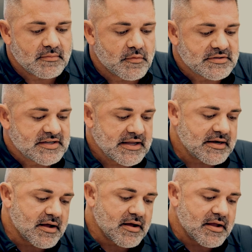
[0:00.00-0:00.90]
once
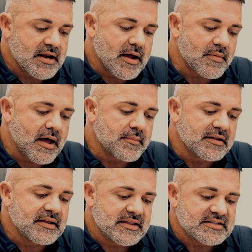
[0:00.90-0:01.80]
again, and I'm going
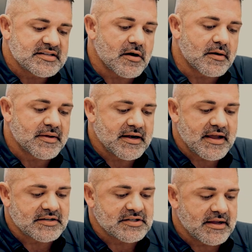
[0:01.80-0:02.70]
to lay this out. I'm going to
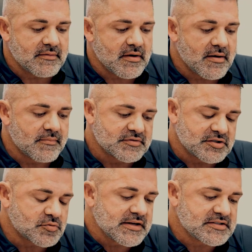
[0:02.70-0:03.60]
actually
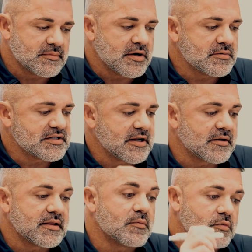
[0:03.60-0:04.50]
just write some notes
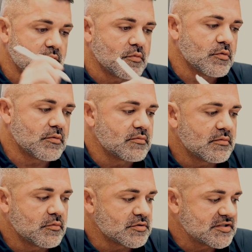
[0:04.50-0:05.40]
here, and then we'll
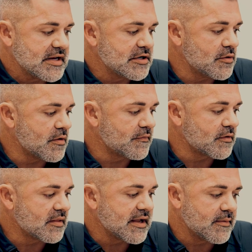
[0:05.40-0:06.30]
send you
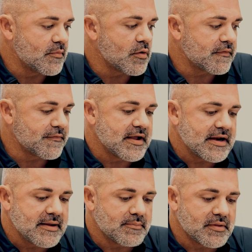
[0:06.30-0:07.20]
over like a more
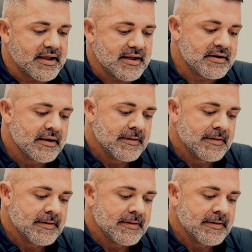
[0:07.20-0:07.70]
finite plan.